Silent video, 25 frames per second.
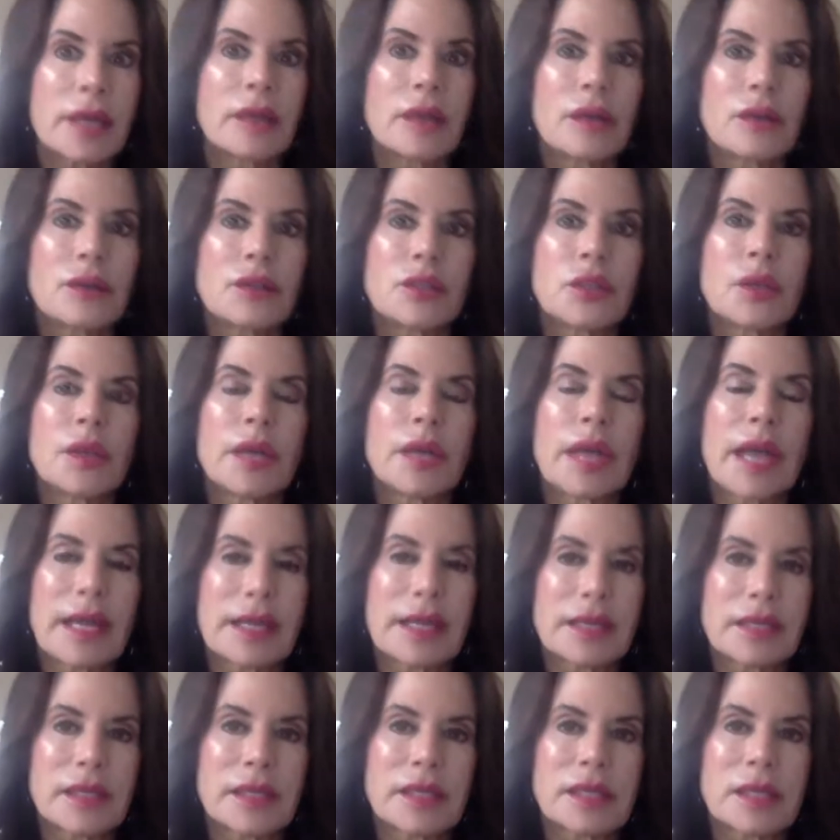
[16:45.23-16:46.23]
I don't do an
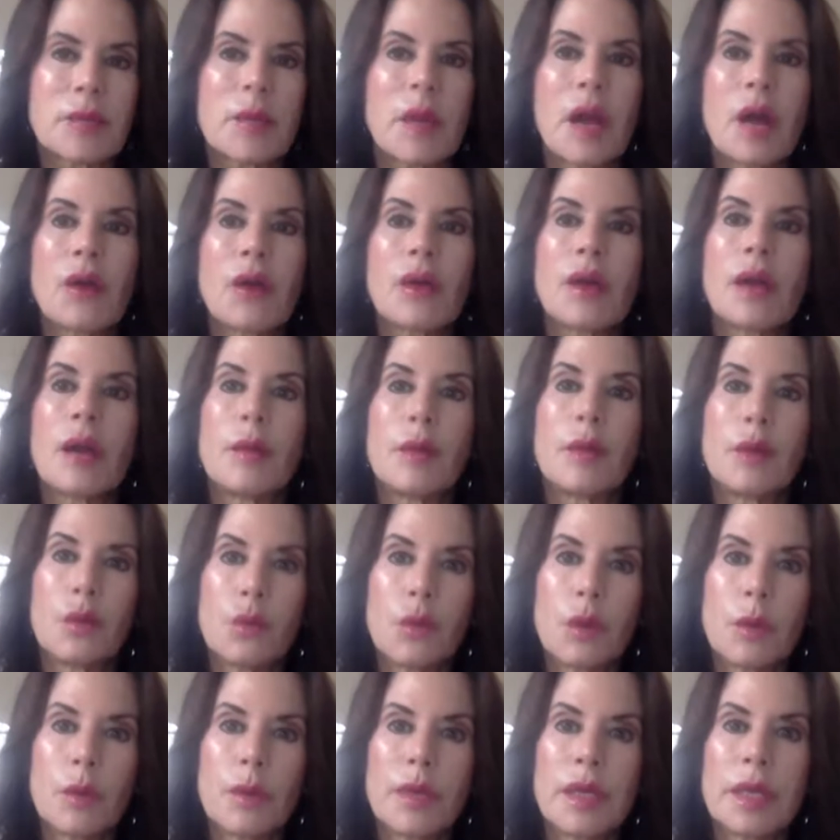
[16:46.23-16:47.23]
excess amount. I'm a
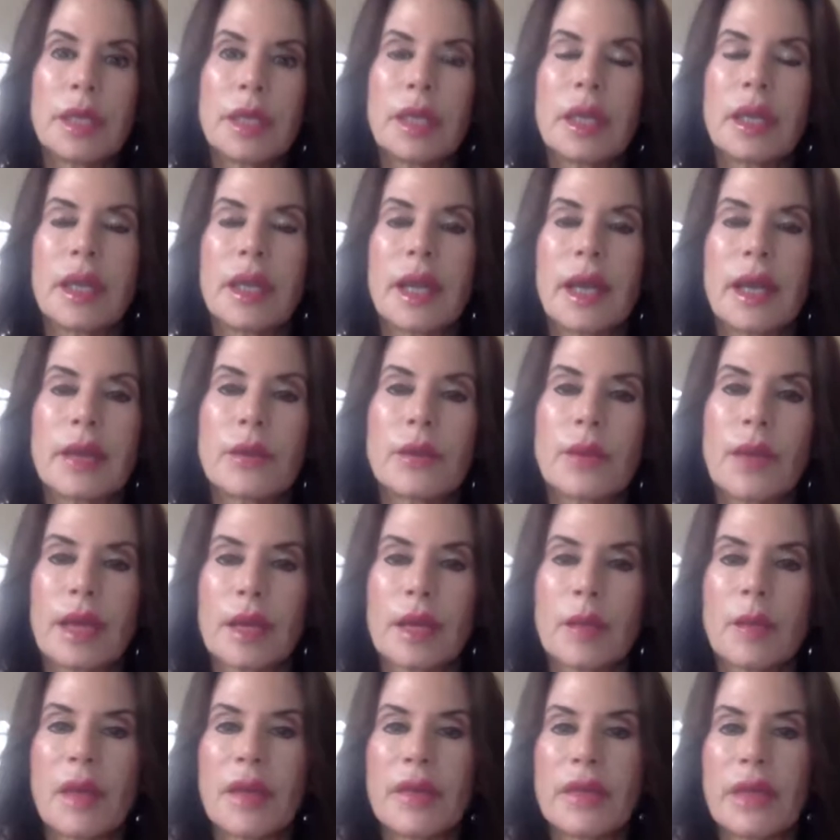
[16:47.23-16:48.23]
woman, and I
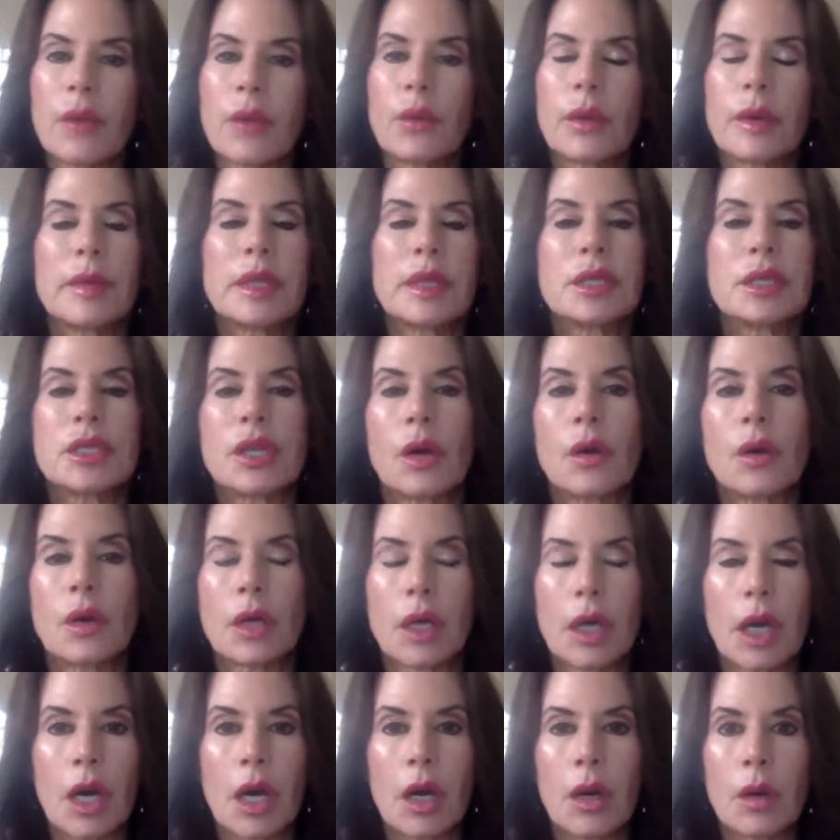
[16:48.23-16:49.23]
recommend that women
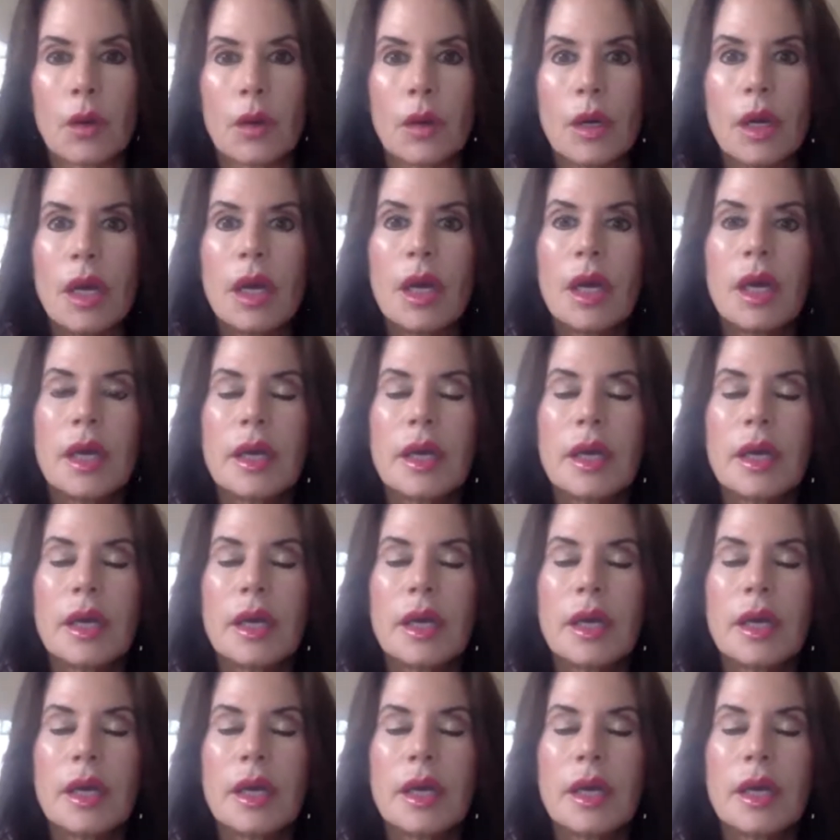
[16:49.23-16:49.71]
don't go,